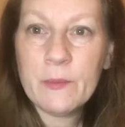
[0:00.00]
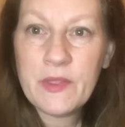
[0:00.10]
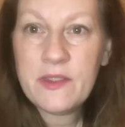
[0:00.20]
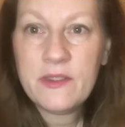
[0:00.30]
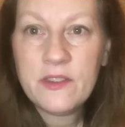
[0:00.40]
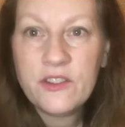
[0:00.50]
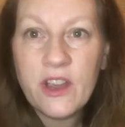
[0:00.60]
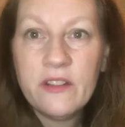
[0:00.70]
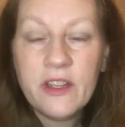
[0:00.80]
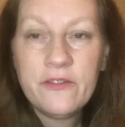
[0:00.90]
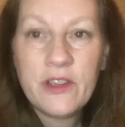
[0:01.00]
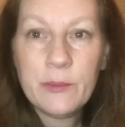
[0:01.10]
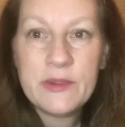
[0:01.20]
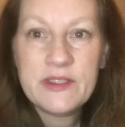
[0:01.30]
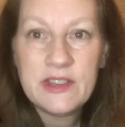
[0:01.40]
But this is the Child Life
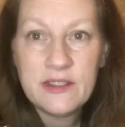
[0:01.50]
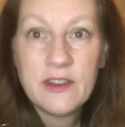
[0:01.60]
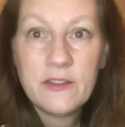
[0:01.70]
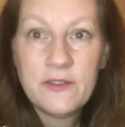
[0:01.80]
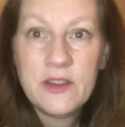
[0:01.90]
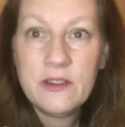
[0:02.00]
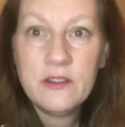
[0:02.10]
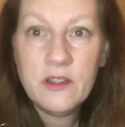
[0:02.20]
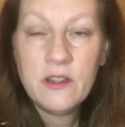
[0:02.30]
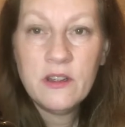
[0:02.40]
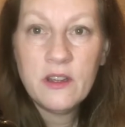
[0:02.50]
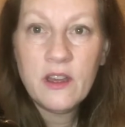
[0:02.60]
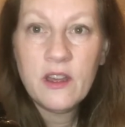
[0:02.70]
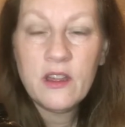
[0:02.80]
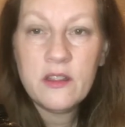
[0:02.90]
vitamin C that I feed
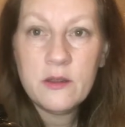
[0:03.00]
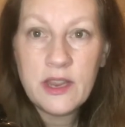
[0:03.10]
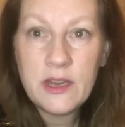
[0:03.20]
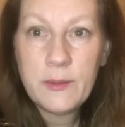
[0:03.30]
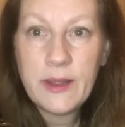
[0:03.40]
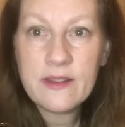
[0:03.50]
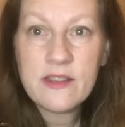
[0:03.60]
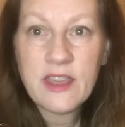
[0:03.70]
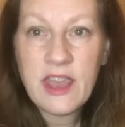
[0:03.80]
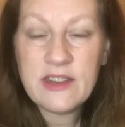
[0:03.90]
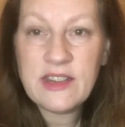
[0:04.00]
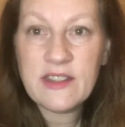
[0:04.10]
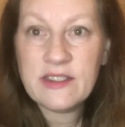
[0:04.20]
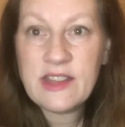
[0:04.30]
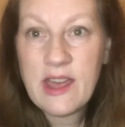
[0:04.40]
the guinea pigs that can't
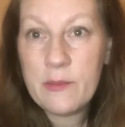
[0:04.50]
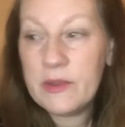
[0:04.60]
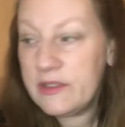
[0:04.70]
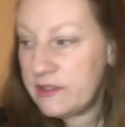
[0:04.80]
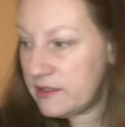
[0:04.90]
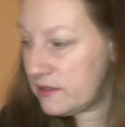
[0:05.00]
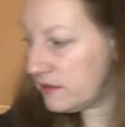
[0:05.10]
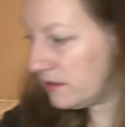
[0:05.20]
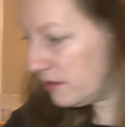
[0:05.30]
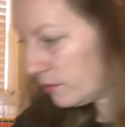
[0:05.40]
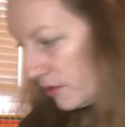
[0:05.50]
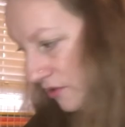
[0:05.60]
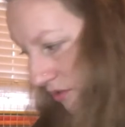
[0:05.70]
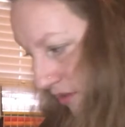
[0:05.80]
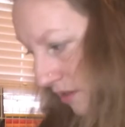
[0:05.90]
take the tablets, which
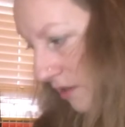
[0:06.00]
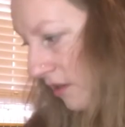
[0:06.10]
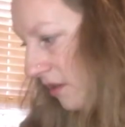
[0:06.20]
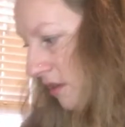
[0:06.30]
are